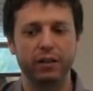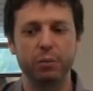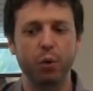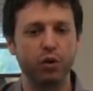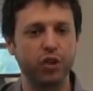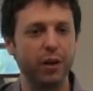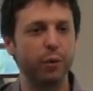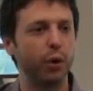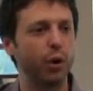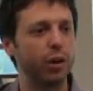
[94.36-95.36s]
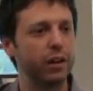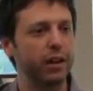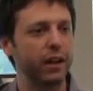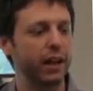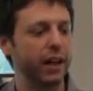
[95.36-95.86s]
more general
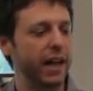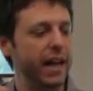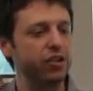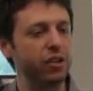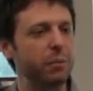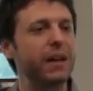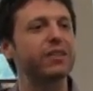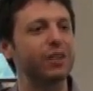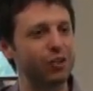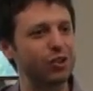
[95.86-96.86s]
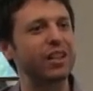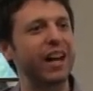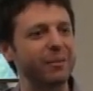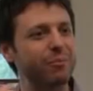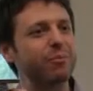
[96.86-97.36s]
agent message
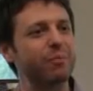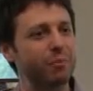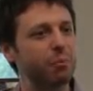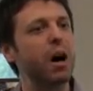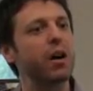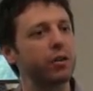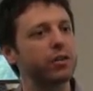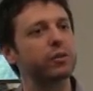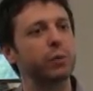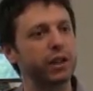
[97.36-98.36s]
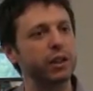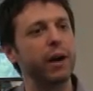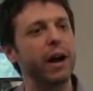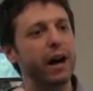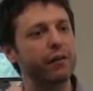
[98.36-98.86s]
type models, where you
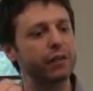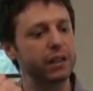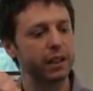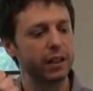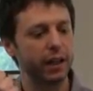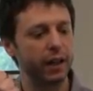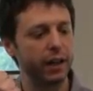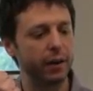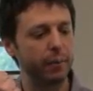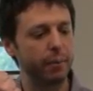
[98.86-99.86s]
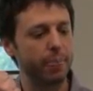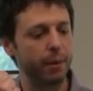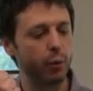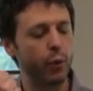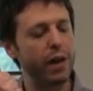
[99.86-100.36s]
have
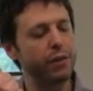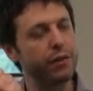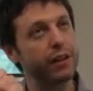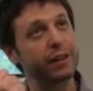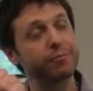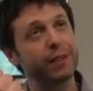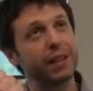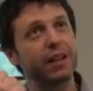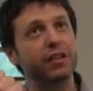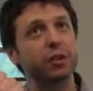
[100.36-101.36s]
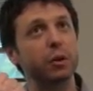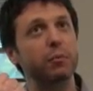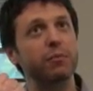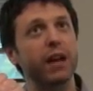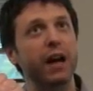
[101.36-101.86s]
rather than
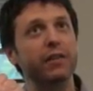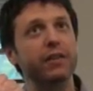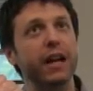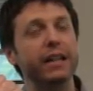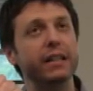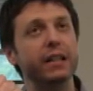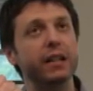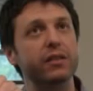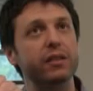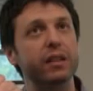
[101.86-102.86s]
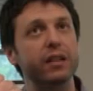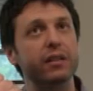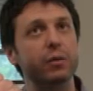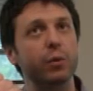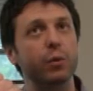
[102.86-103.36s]
the idea
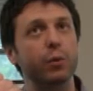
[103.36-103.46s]
is